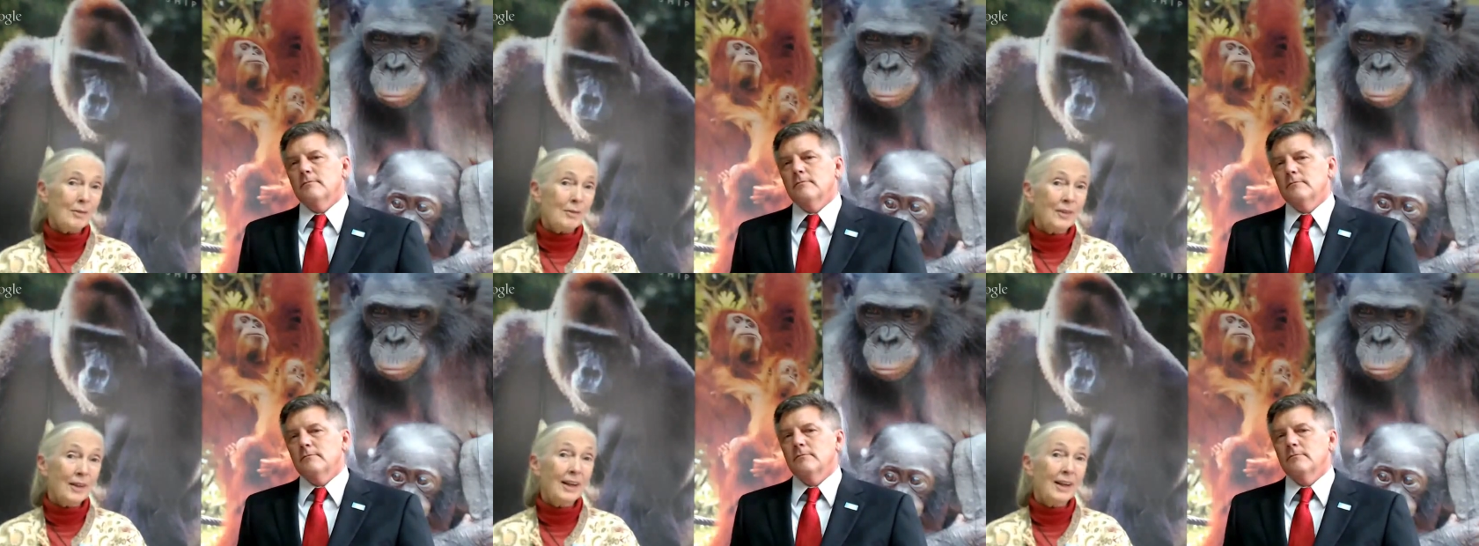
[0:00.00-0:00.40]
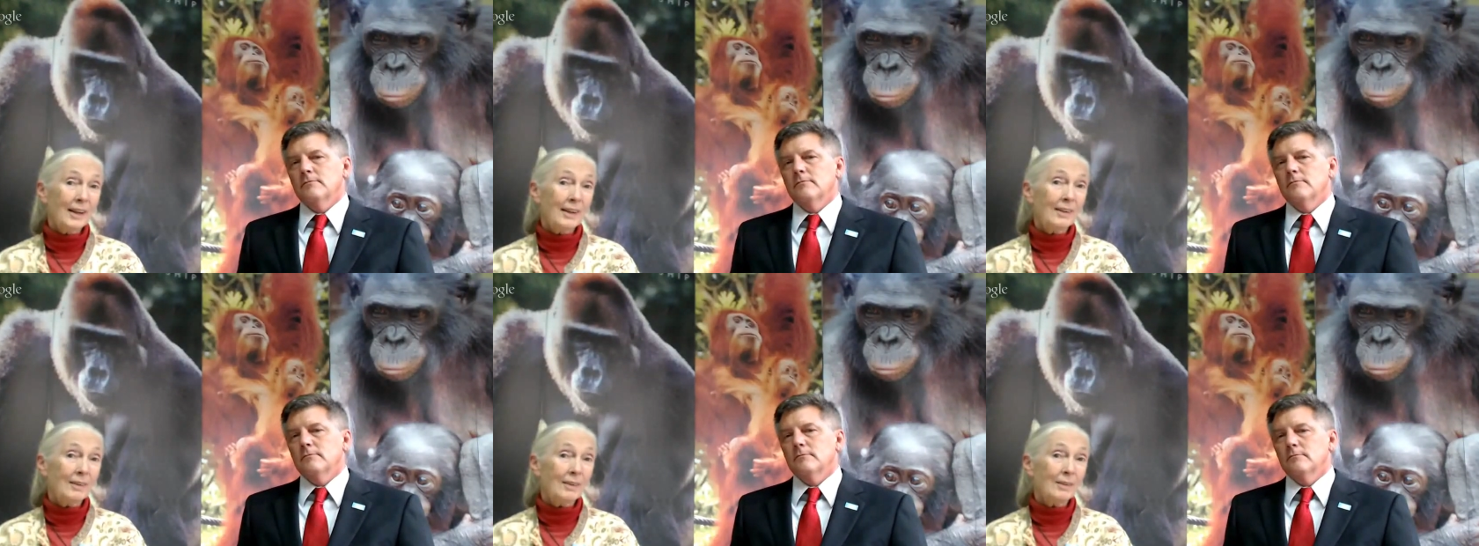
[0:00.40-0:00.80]

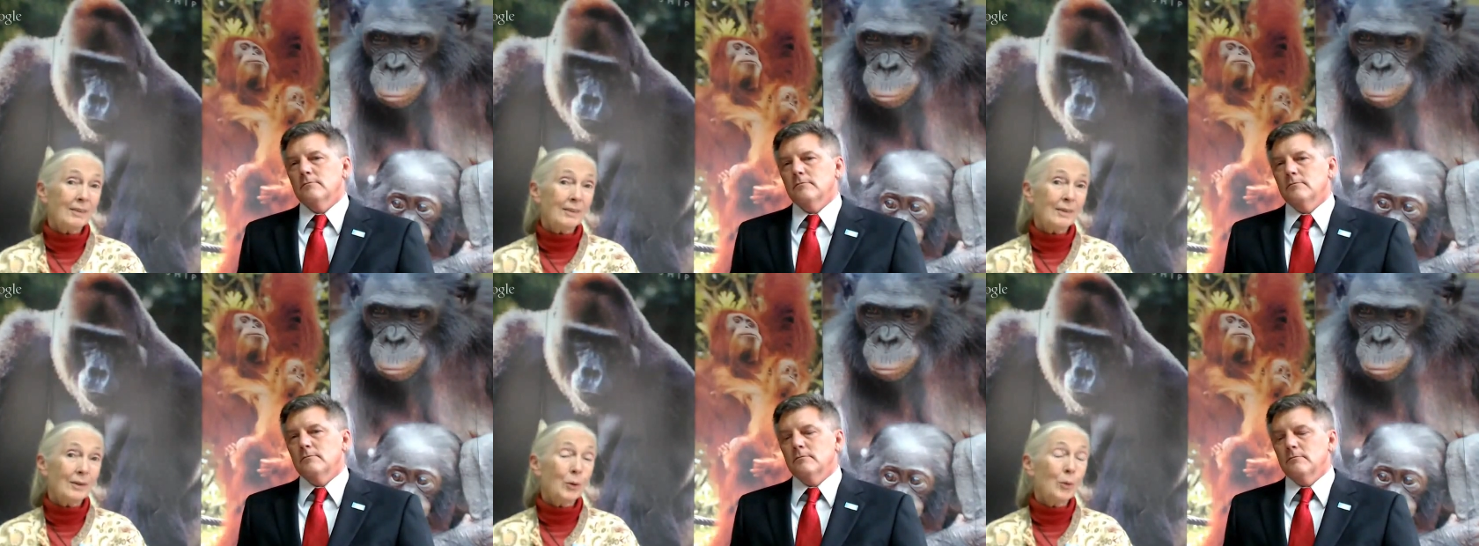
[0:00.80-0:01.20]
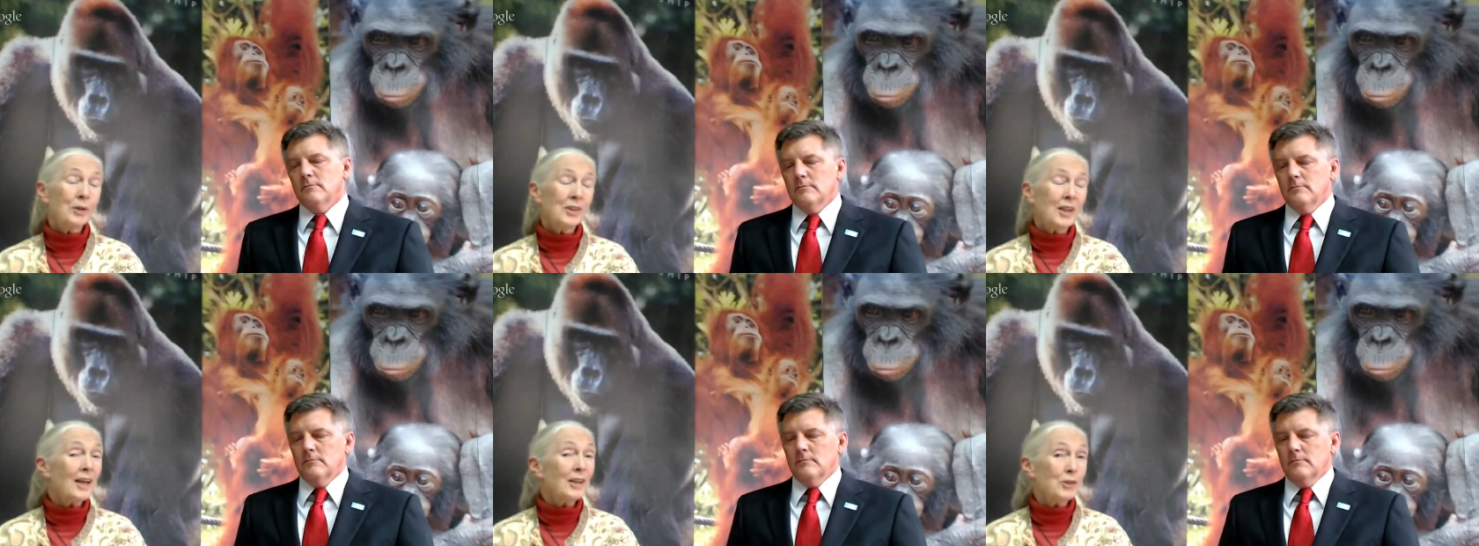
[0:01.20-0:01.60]
Speaker 1: feeling
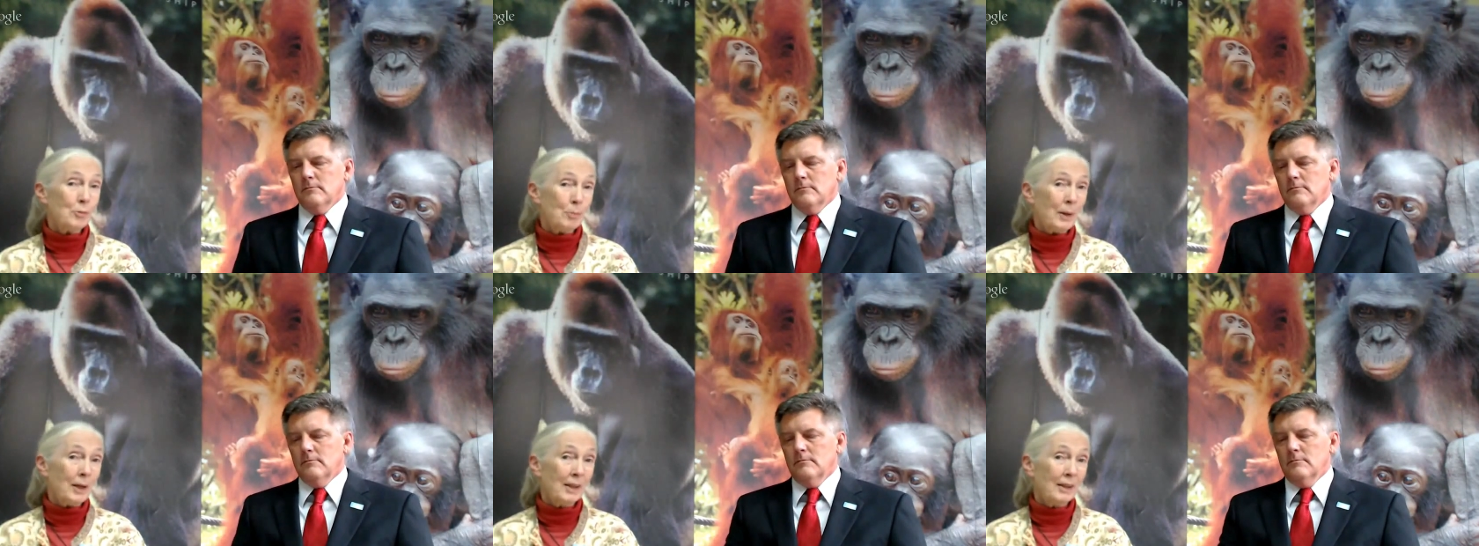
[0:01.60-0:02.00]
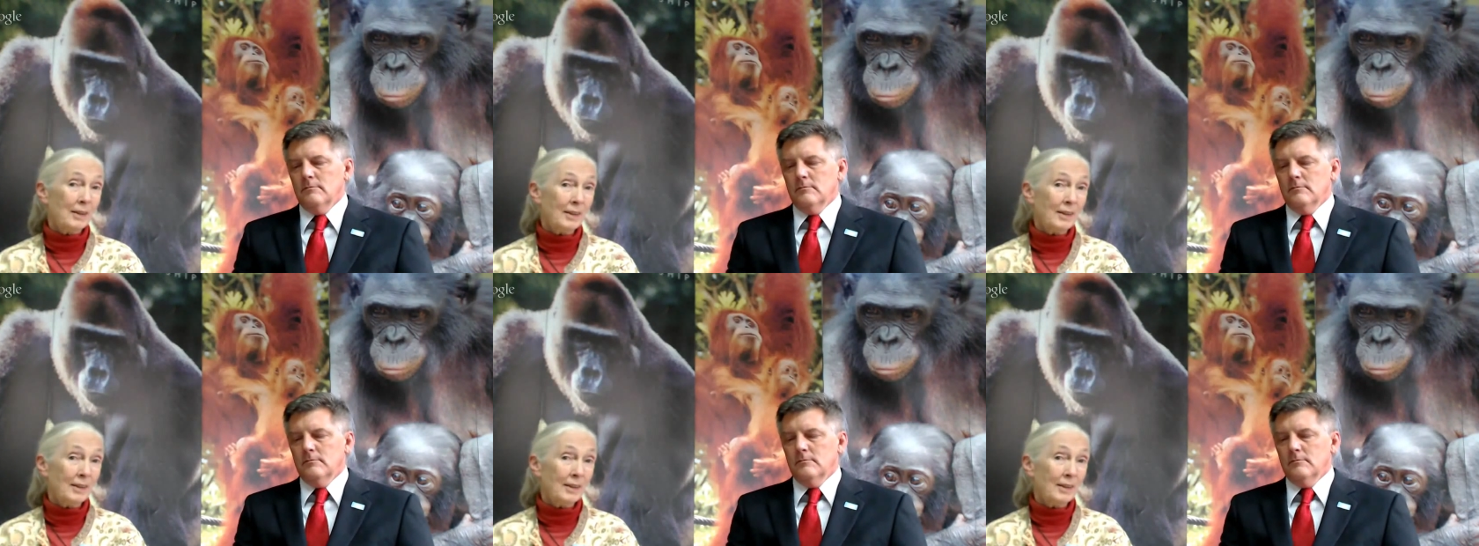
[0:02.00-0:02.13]
always has been